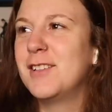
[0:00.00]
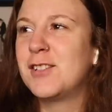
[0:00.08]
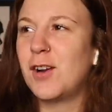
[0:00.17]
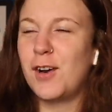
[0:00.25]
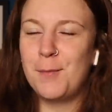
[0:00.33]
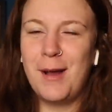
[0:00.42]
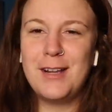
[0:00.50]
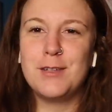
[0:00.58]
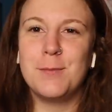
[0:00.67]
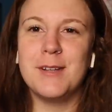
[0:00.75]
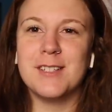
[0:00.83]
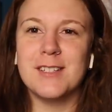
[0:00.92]
Sir,
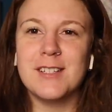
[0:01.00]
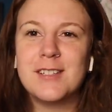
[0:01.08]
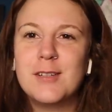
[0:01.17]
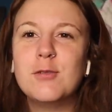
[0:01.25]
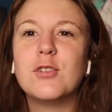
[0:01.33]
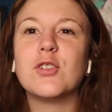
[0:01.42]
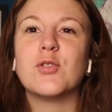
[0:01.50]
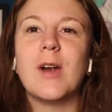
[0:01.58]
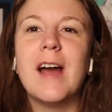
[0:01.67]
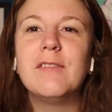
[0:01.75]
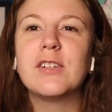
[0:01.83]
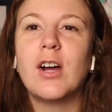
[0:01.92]
mind your business. You just
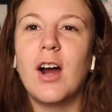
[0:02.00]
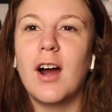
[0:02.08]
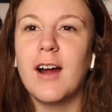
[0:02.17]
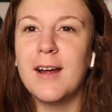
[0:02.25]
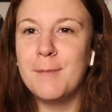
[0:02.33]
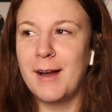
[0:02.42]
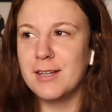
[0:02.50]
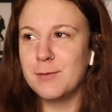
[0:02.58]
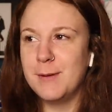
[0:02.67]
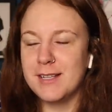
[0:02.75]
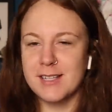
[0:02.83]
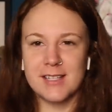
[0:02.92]
drive the car and mind
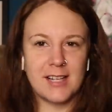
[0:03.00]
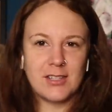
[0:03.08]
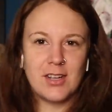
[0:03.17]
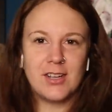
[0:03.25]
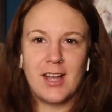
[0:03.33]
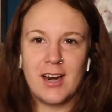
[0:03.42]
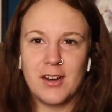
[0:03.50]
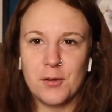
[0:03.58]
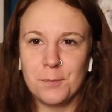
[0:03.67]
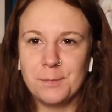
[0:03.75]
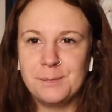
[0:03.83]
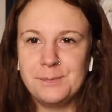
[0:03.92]
your business. That's all you gotta do.